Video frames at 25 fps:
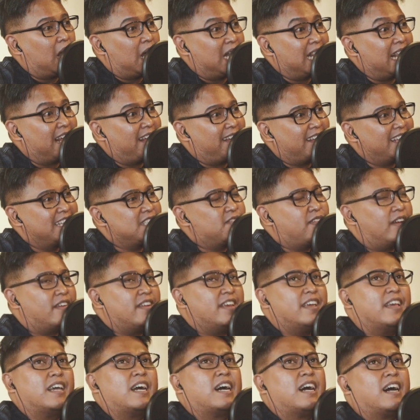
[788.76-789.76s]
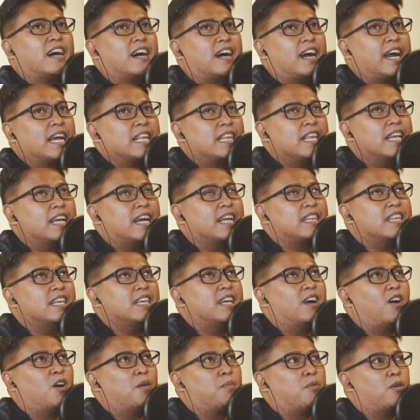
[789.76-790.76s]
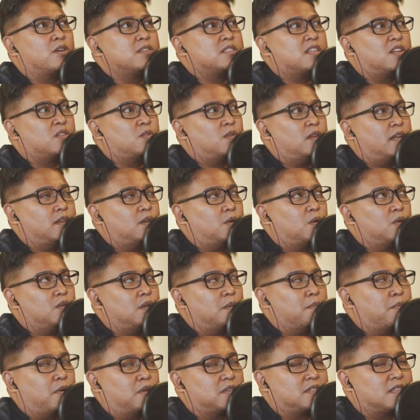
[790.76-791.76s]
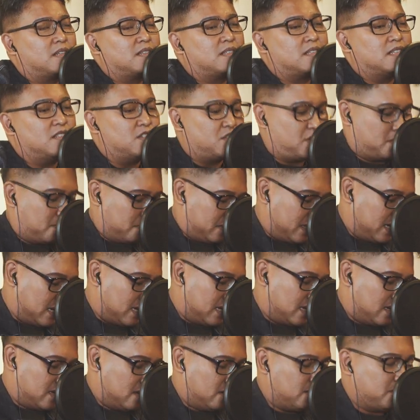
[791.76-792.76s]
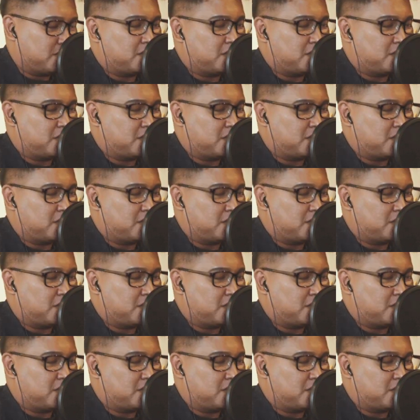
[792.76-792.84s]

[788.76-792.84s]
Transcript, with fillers: A lot lah. Mm. It's very, uh, I think I think it all boils down to like the whole imposter syndrome thing lah